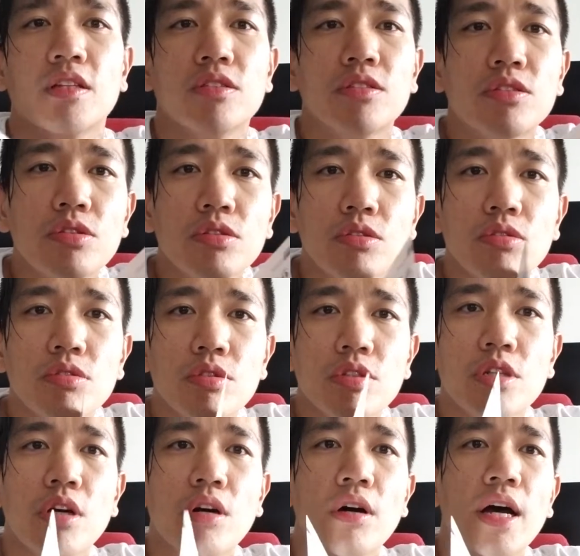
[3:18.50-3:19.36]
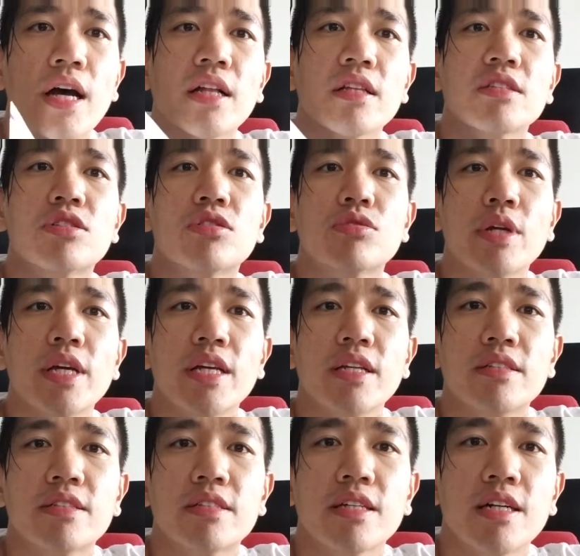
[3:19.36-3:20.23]
to you know
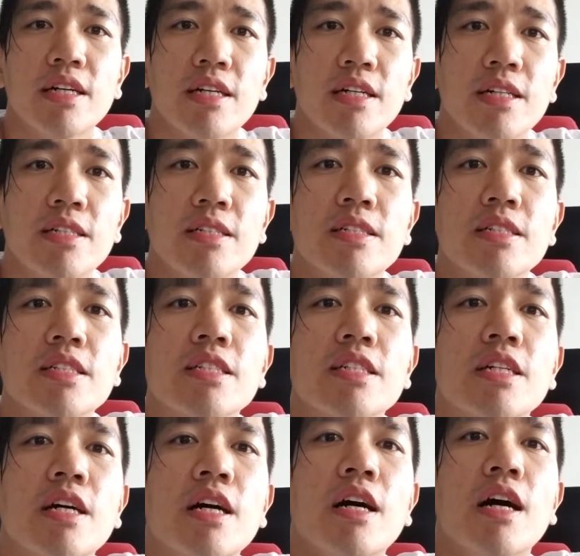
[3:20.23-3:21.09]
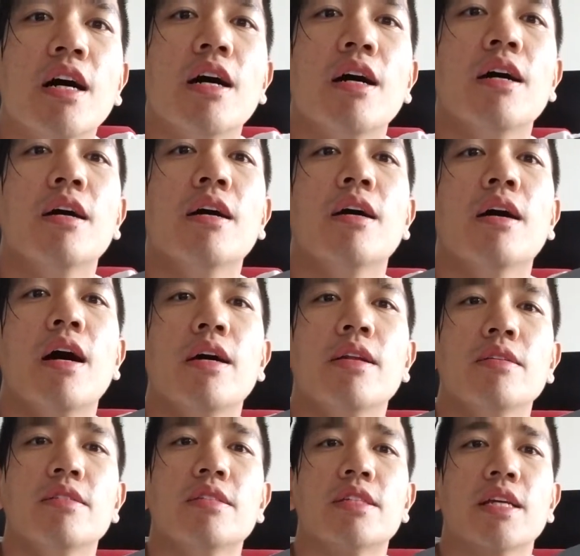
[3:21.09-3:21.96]
illustrate uh, uh, how
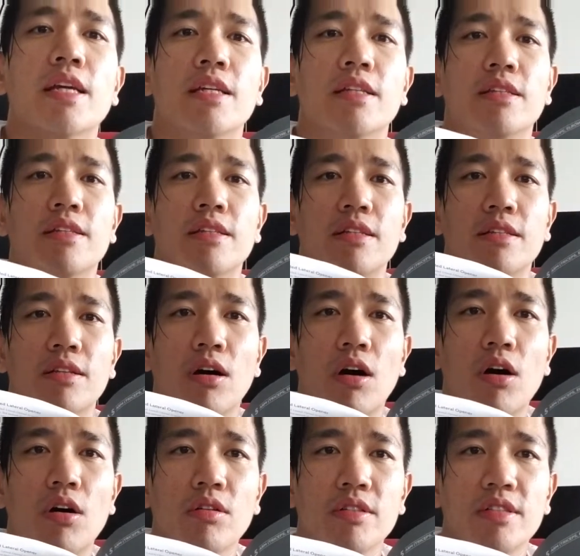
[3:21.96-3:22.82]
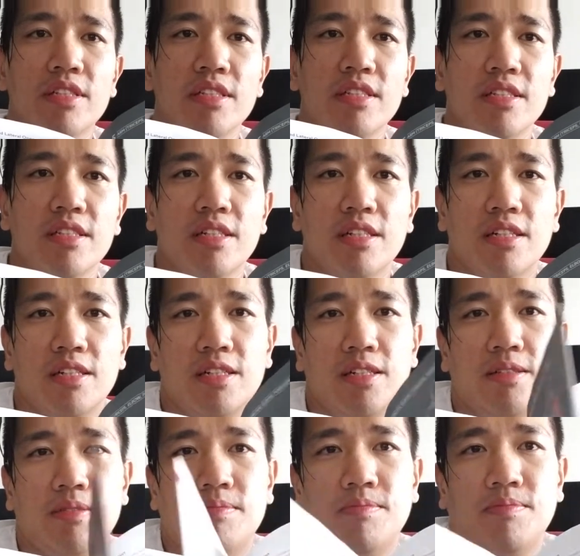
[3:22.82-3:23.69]
do you say all the
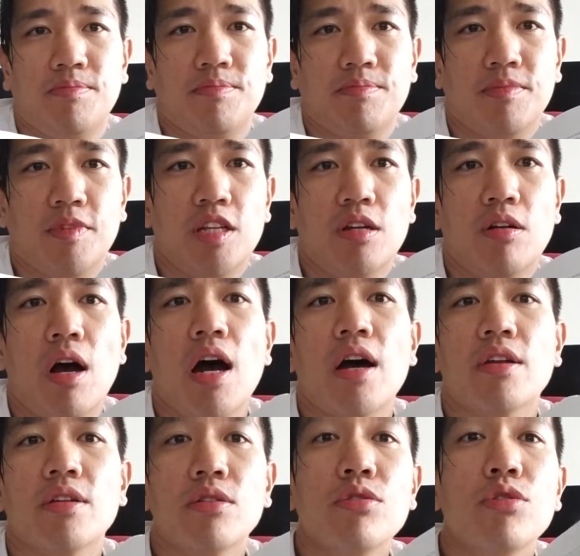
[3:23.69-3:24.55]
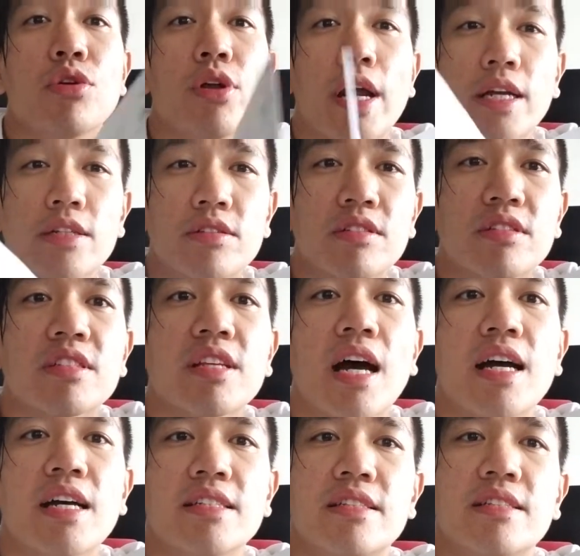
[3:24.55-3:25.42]
um, you know how to do your
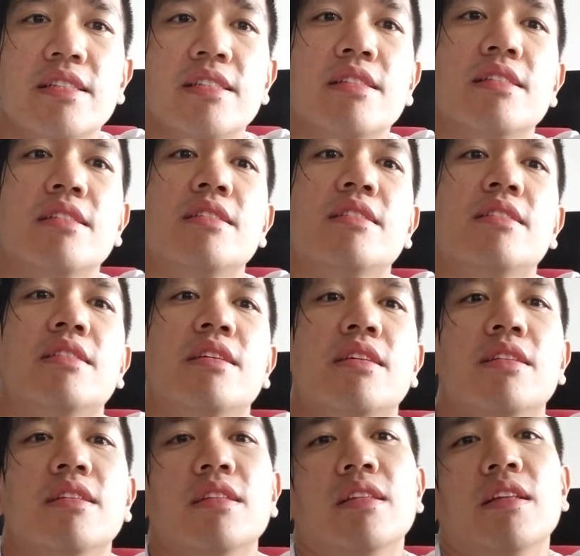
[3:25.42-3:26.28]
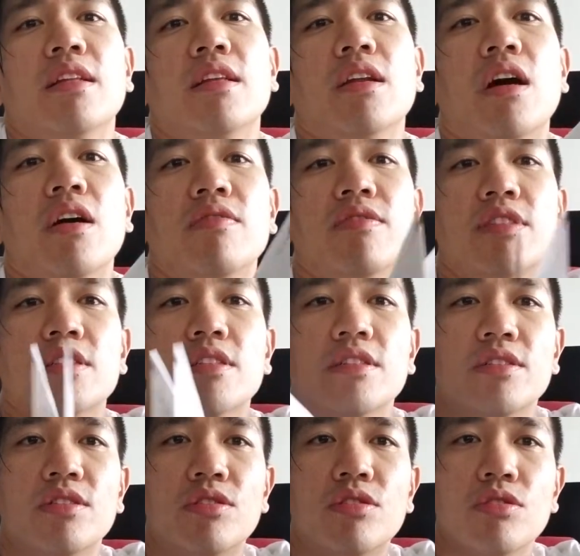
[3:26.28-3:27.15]
exercises and, and
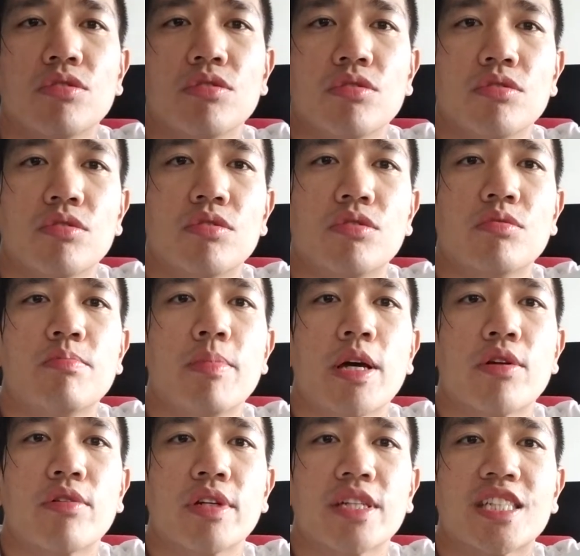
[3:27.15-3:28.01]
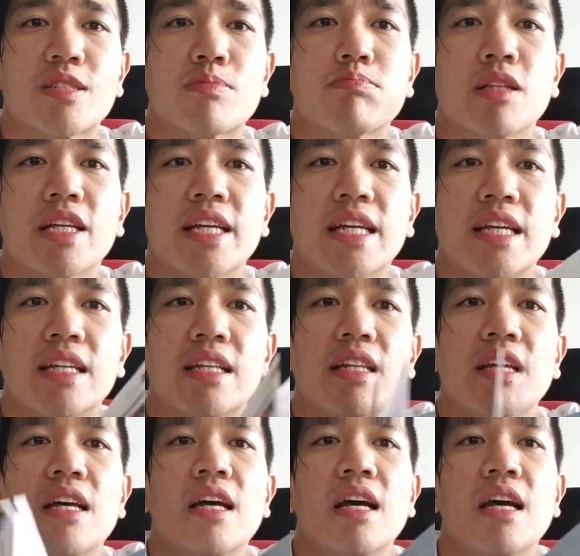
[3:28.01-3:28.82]
obviously to to better explain